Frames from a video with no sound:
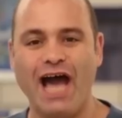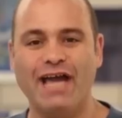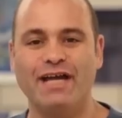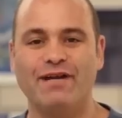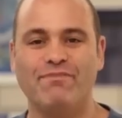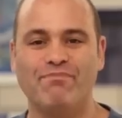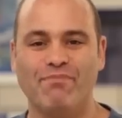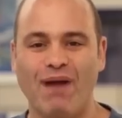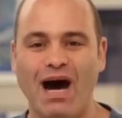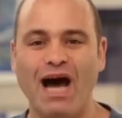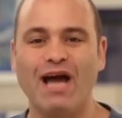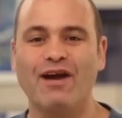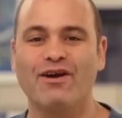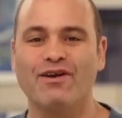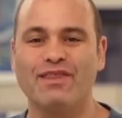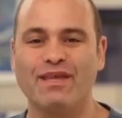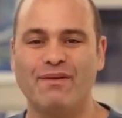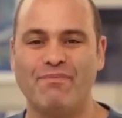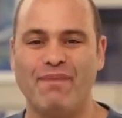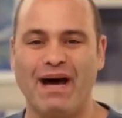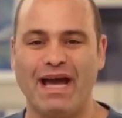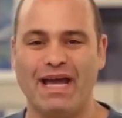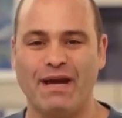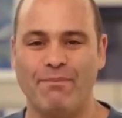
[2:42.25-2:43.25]
I admire
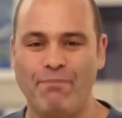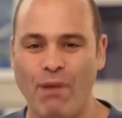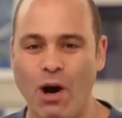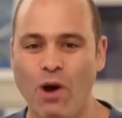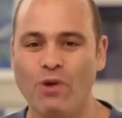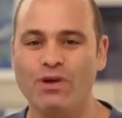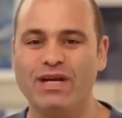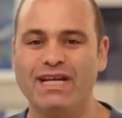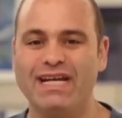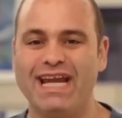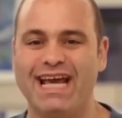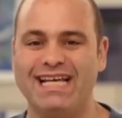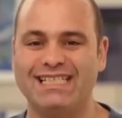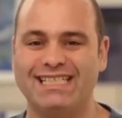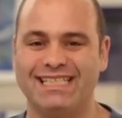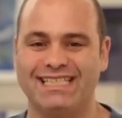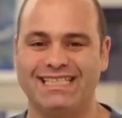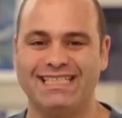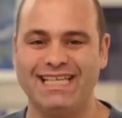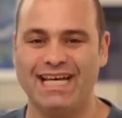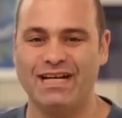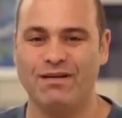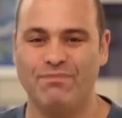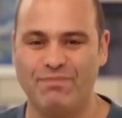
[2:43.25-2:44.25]
that my opponent has
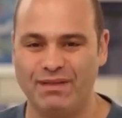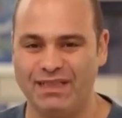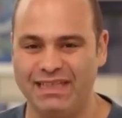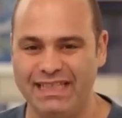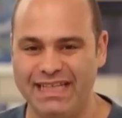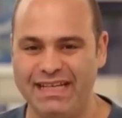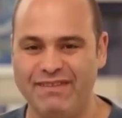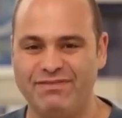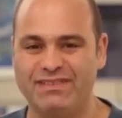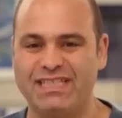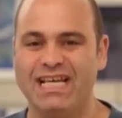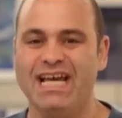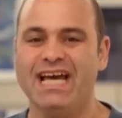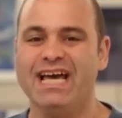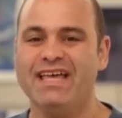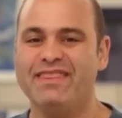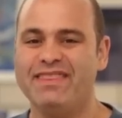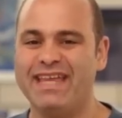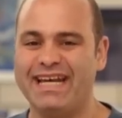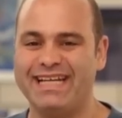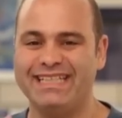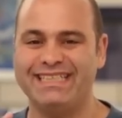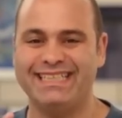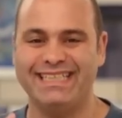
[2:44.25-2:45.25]
a set of beliefs
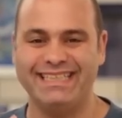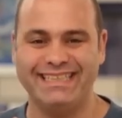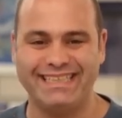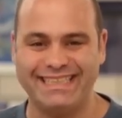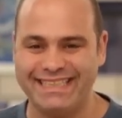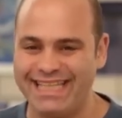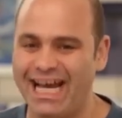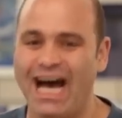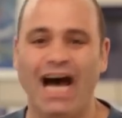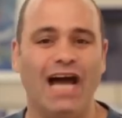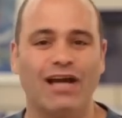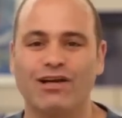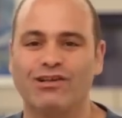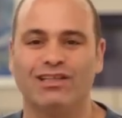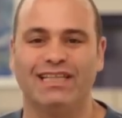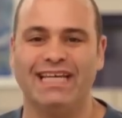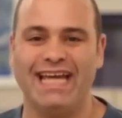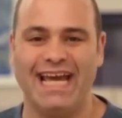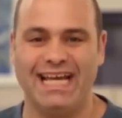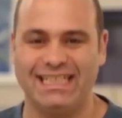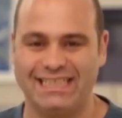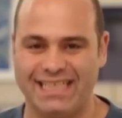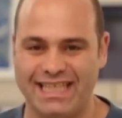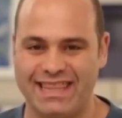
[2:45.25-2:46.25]
that is
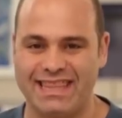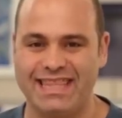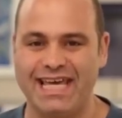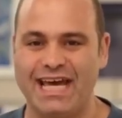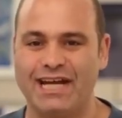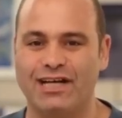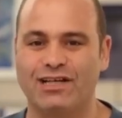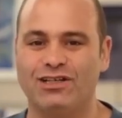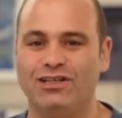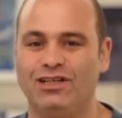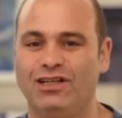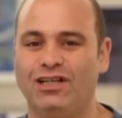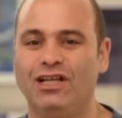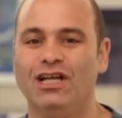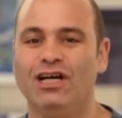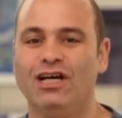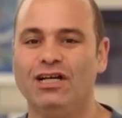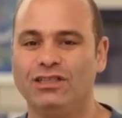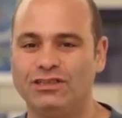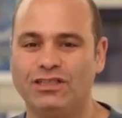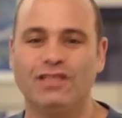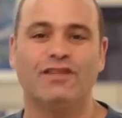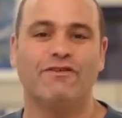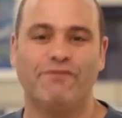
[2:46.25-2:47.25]
entirely antithetical
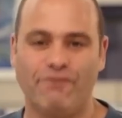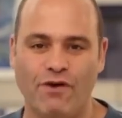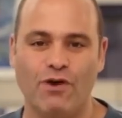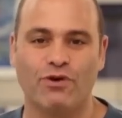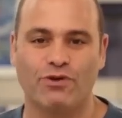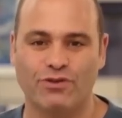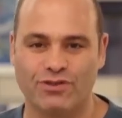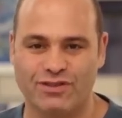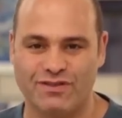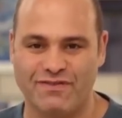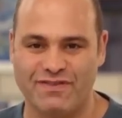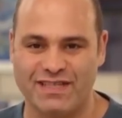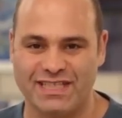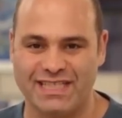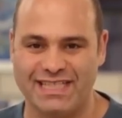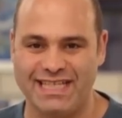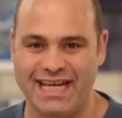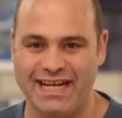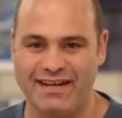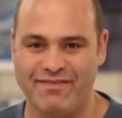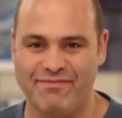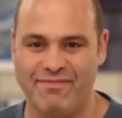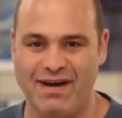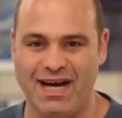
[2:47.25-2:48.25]
to the voters of the
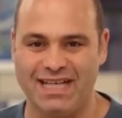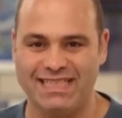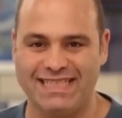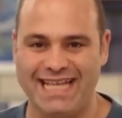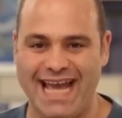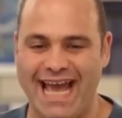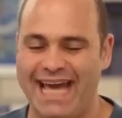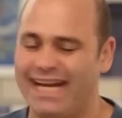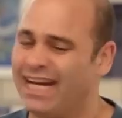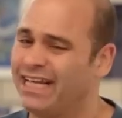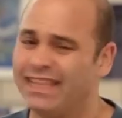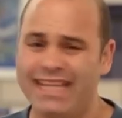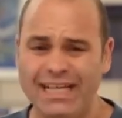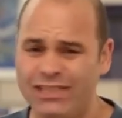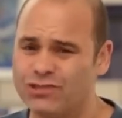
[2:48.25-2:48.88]
state of Montana.